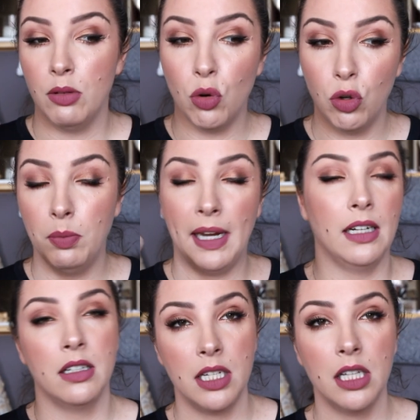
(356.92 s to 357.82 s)
all my
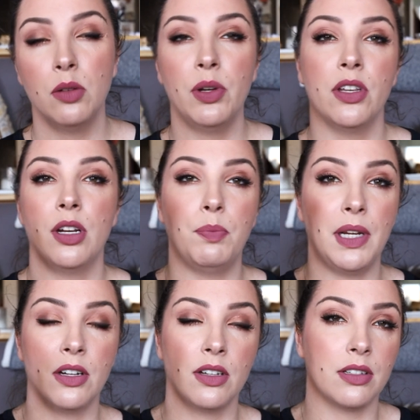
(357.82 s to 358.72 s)
concealer with it
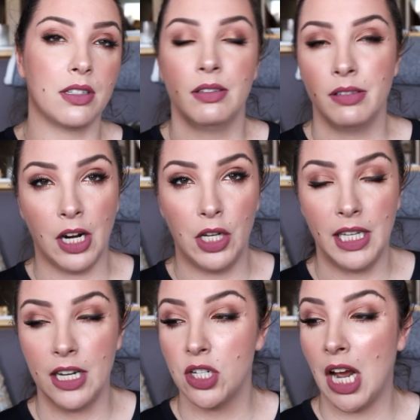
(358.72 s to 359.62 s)
because I only
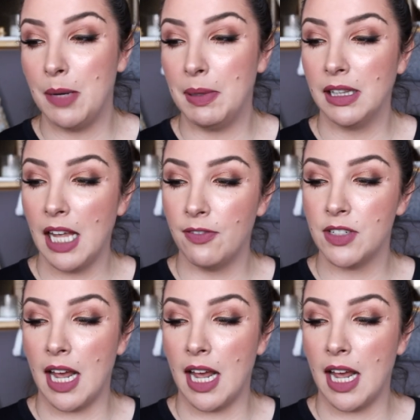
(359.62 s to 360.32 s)
had a tiny bit left,